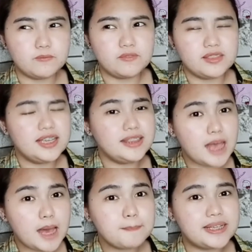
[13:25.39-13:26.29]
It
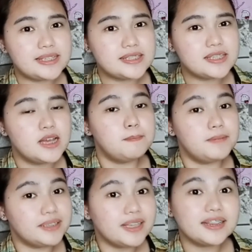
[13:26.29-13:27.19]
happens, but
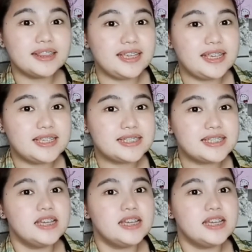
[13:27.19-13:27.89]
at least